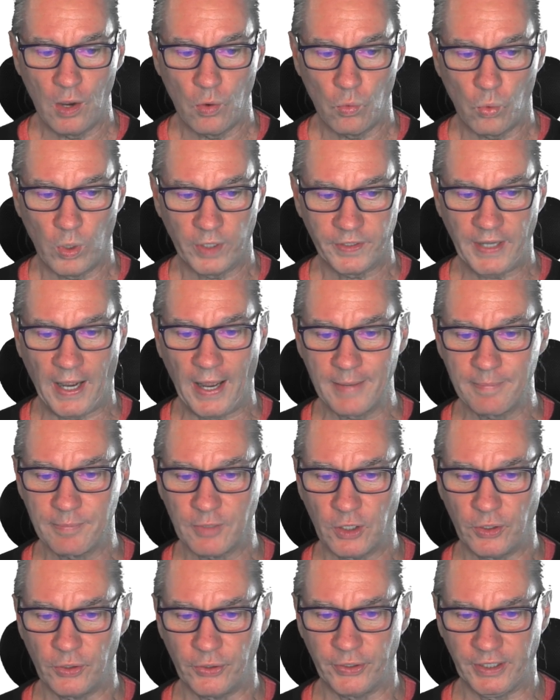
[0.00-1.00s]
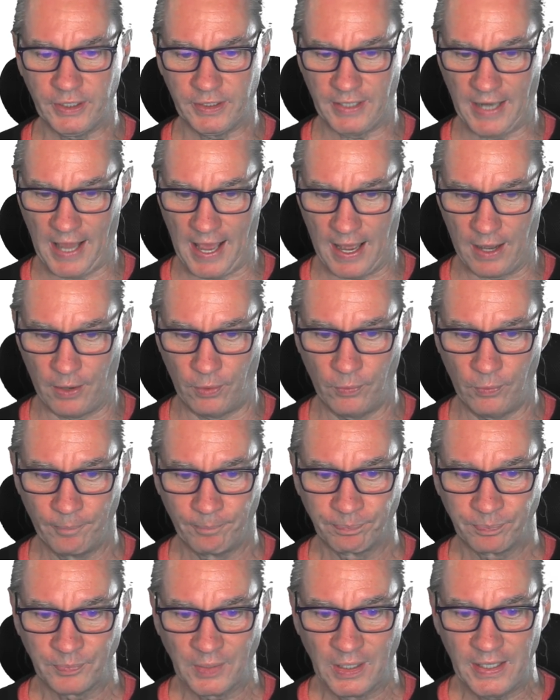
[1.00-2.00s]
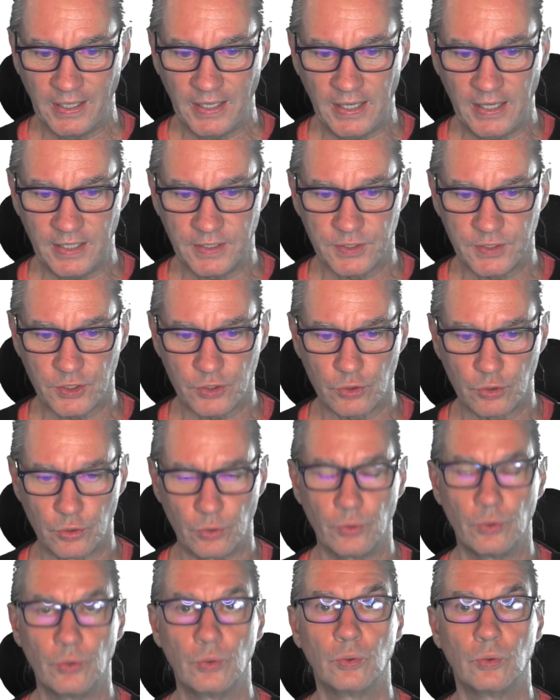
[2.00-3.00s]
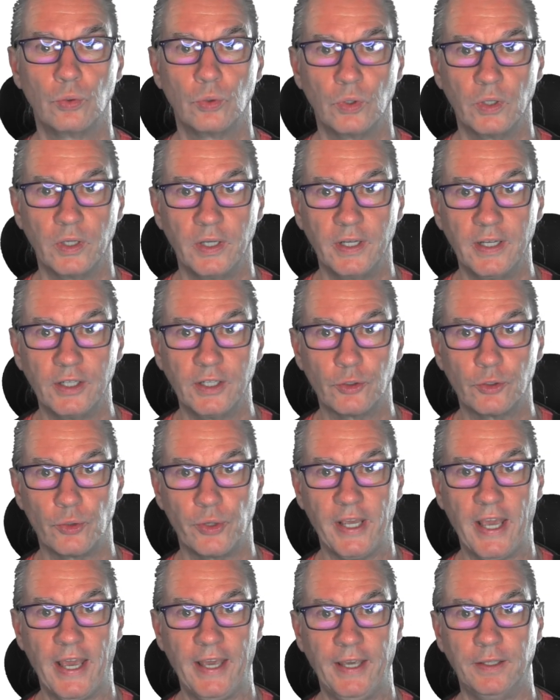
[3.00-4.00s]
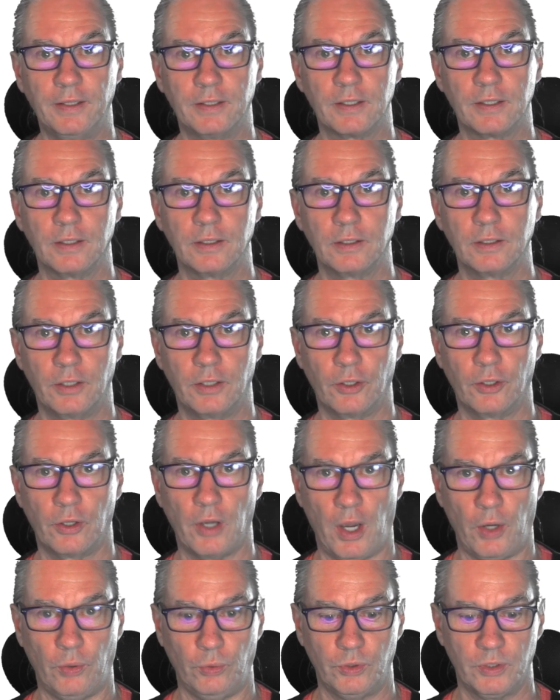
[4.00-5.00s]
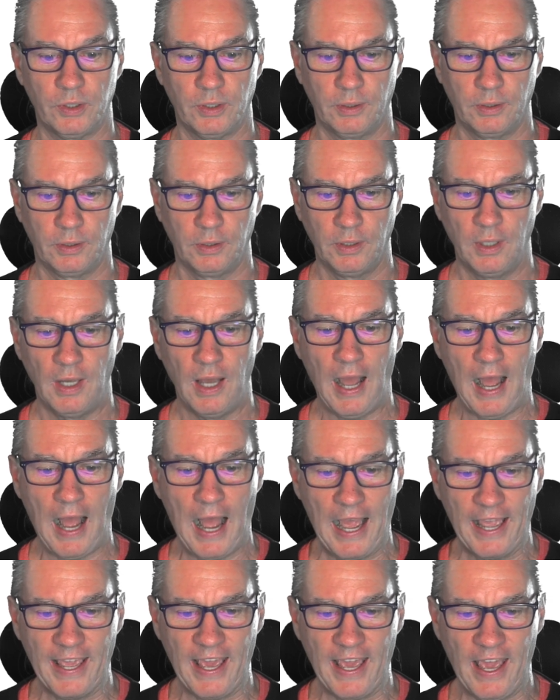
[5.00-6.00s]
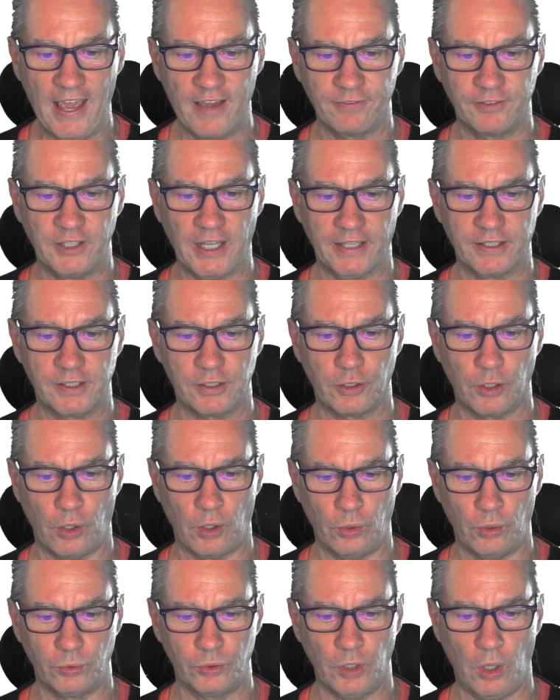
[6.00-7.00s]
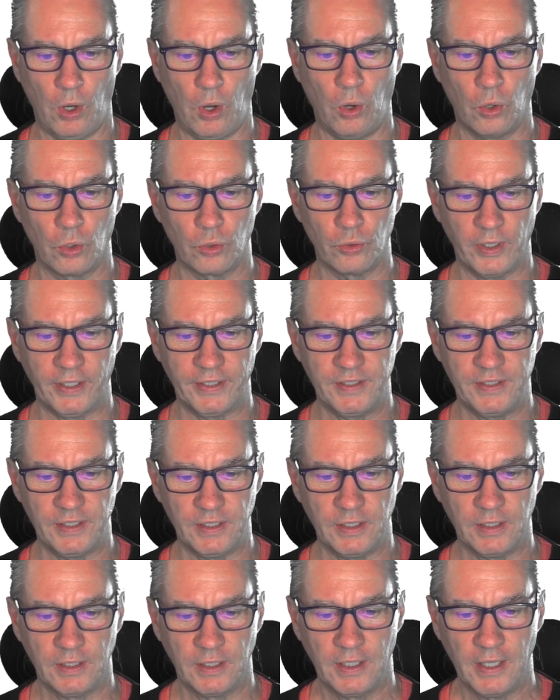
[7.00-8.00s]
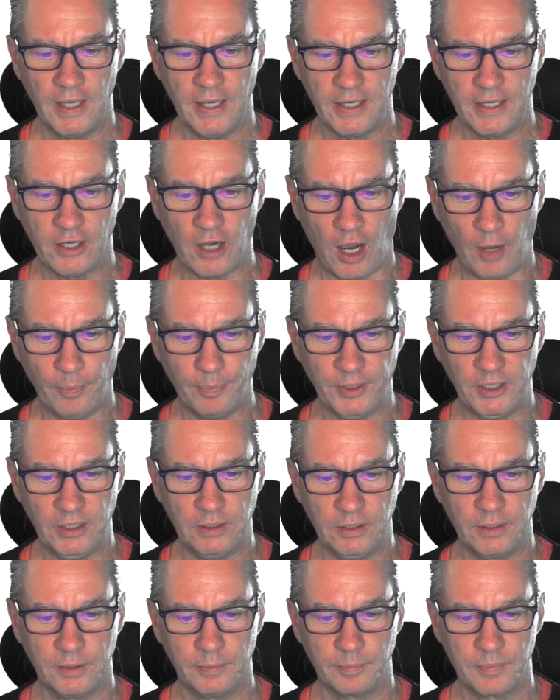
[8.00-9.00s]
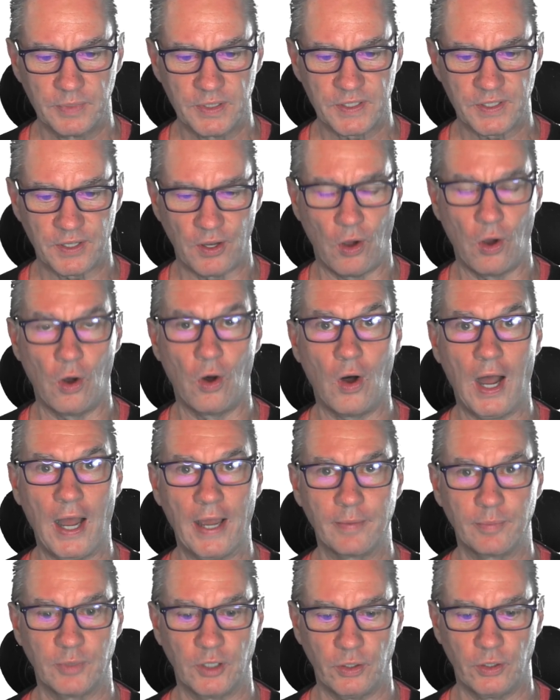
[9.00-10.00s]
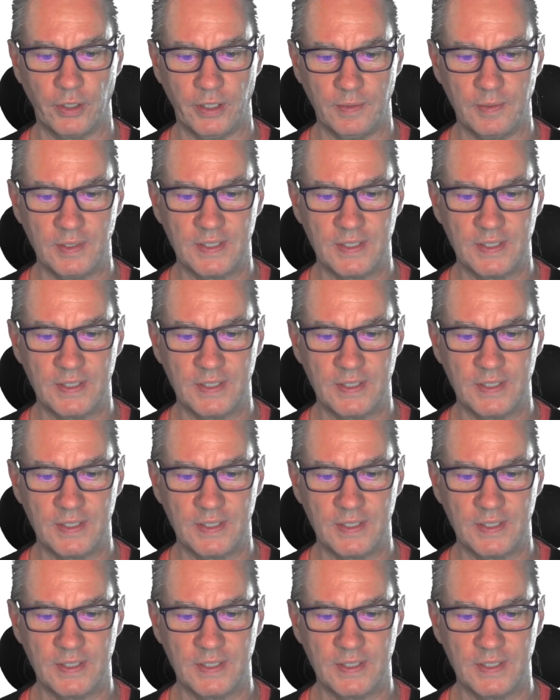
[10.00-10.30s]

What I'm going now is to create the code. I have that code already copied, so I'm going